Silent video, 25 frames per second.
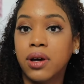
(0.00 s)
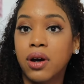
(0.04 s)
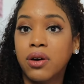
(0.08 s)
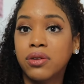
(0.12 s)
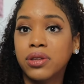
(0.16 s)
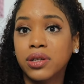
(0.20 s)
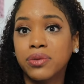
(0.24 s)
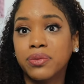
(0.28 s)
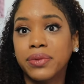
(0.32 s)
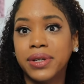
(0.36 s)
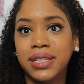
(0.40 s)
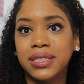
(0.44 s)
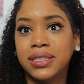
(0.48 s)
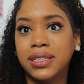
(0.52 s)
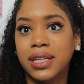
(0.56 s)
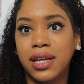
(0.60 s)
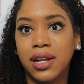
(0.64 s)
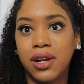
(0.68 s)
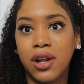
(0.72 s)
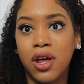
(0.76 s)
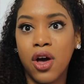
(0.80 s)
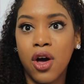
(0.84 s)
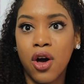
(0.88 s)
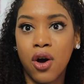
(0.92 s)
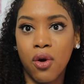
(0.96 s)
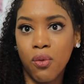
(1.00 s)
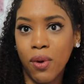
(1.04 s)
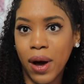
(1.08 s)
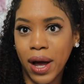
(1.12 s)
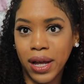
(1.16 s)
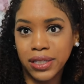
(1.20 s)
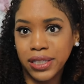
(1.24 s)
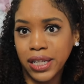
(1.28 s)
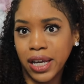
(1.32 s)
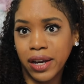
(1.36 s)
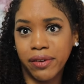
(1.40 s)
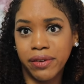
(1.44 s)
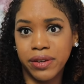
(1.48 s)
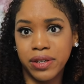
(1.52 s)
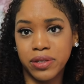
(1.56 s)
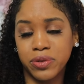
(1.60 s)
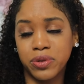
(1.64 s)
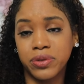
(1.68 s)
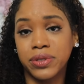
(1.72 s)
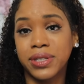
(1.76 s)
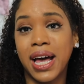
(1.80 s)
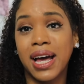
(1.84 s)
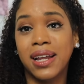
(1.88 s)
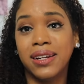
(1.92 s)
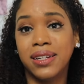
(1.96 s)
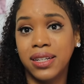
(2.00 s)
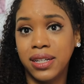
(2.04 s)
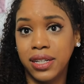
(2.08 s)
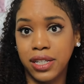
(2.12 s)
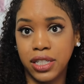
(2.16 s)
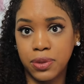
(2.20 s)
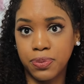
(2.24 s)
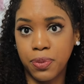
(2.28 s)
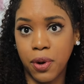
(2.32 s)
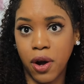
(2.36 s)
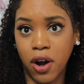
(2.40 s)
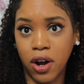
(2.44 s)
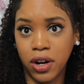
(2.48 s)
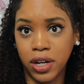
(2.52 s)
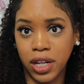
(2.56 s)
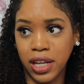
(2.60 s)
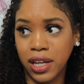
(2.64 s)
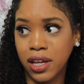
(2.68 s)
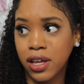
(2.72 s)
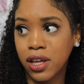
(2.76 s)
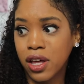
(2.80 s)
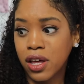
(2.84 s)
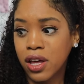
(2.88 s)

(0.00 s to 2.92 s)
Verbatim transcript: the only reason why darius was at diddy's party